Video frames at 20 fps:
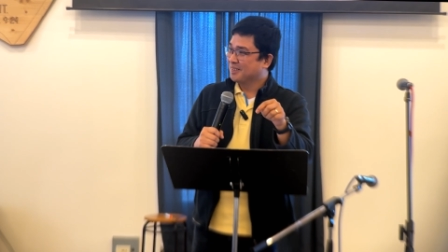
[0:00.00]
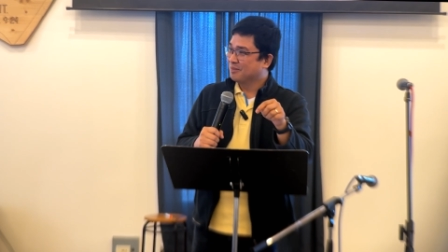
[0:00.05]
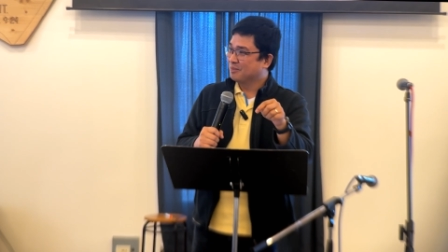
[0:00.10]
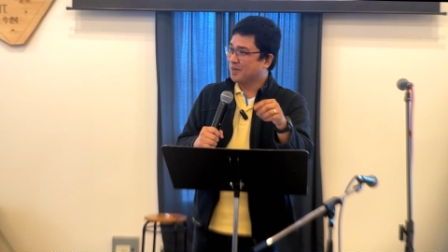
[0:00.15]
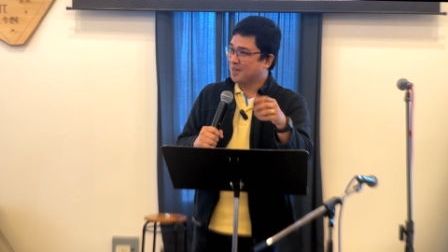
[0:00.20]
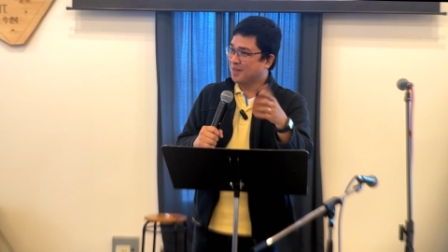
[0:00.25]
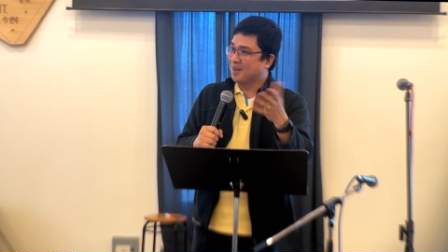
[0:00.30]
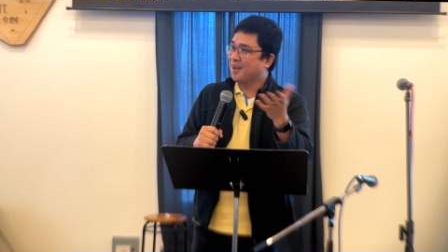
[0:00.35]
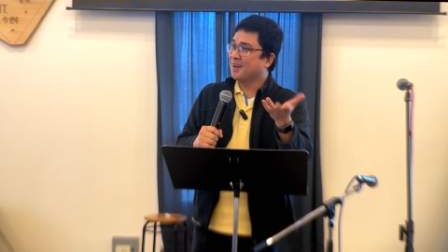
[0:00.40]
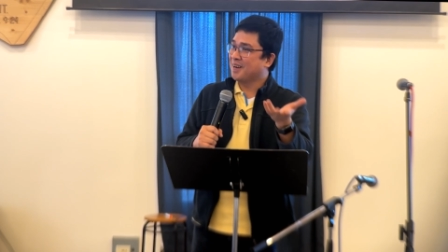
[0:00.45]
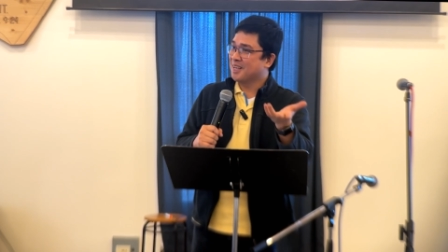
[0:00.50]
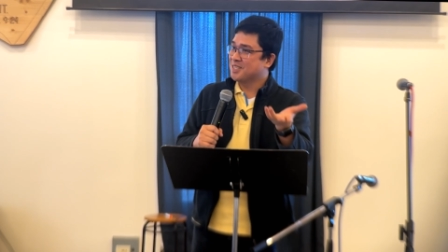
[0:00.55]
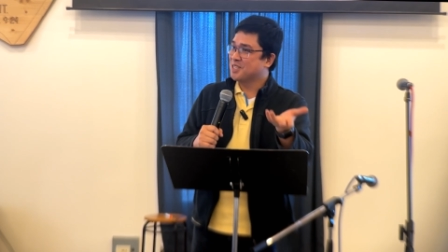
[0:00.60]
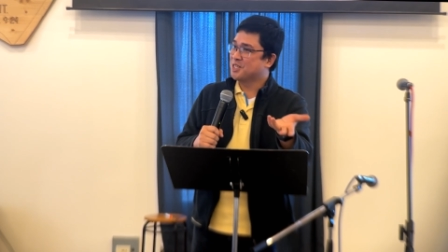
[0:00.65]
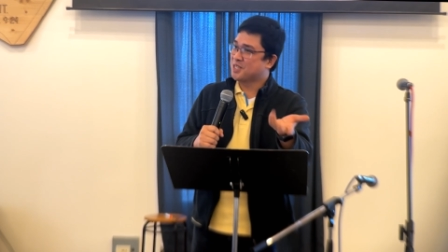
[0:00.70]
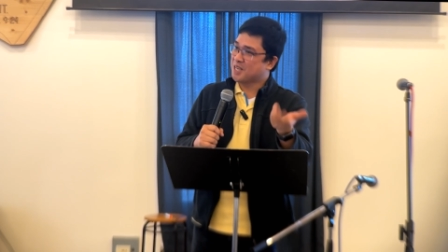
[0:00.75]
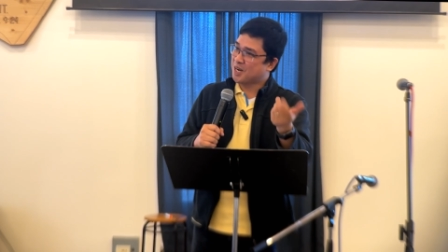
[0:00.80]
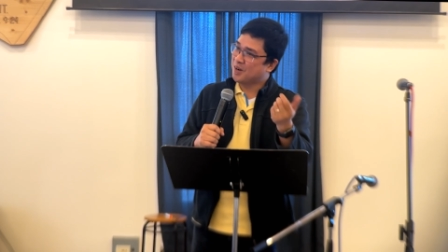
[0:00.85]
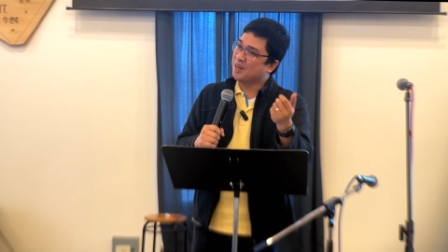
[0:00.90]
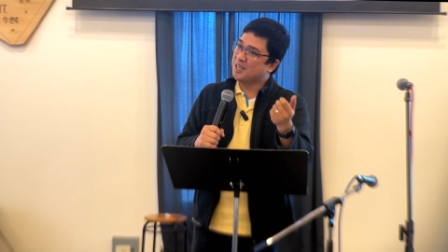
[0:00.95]
but not
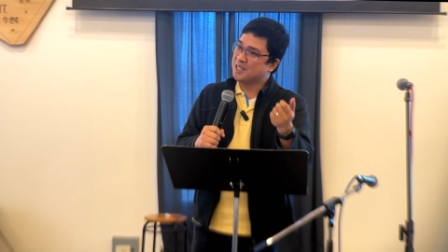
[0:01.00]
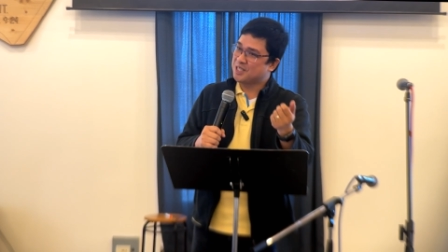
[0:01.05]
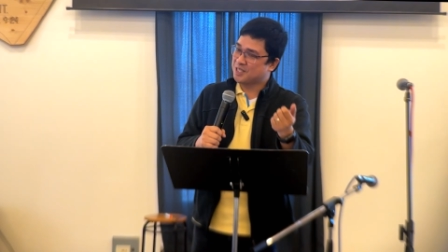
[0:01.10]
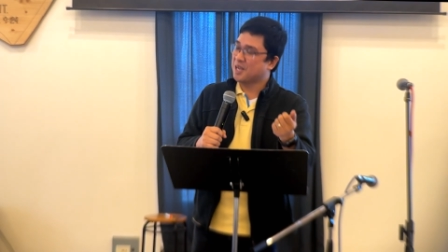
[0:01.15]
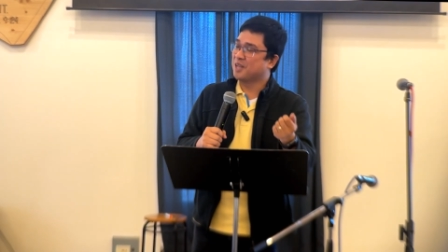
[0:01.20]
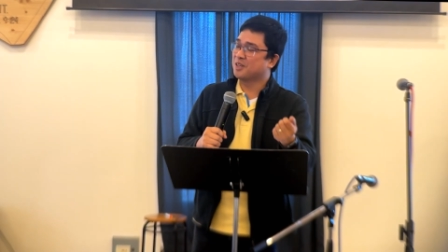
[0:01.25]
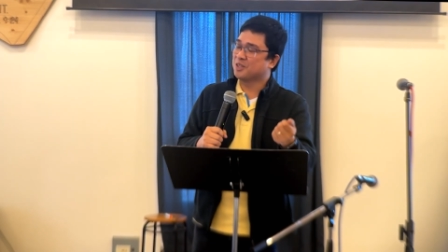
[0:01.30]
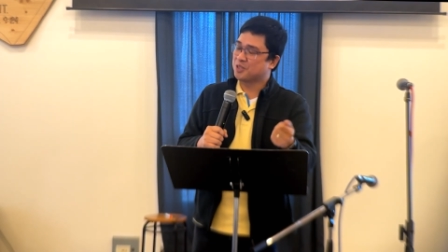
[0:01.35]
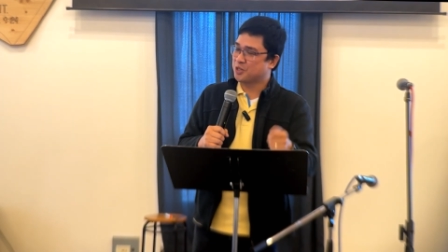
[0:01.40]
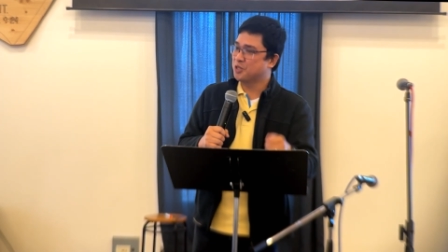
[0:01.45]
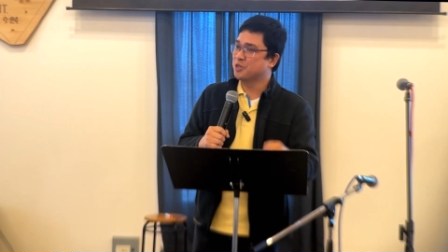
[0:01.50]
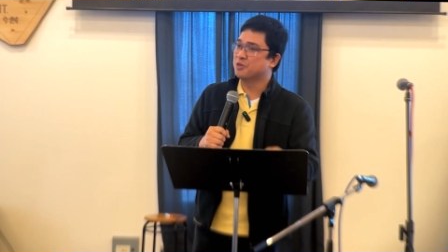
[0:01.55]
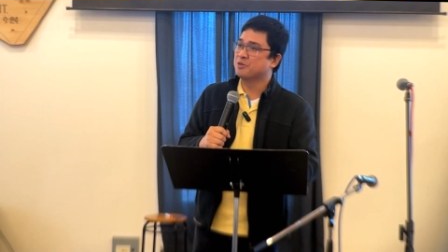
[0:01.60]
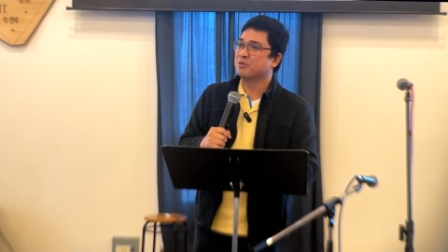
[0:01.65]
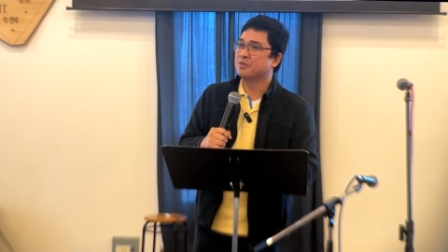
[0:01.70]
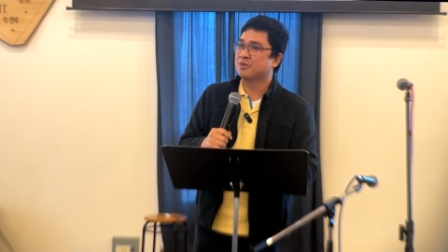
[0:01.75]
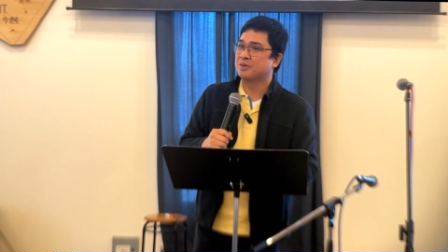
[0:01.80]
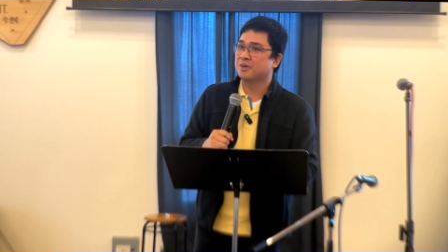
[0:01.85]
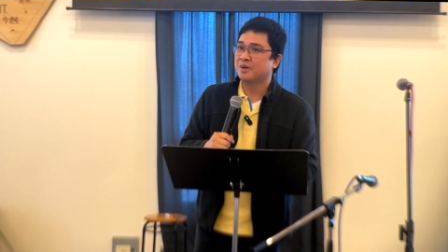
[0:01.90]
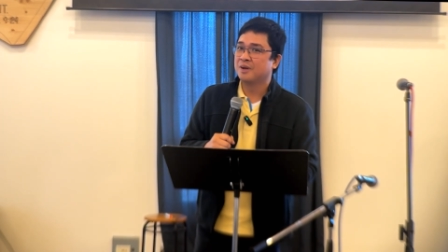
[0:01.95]
necessarily say the
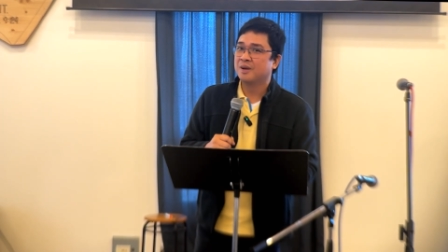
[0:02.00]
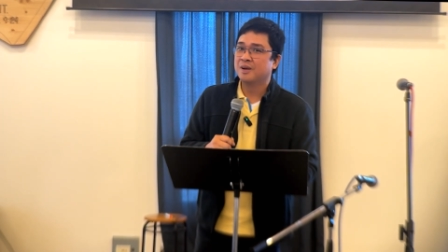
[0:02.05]
truth.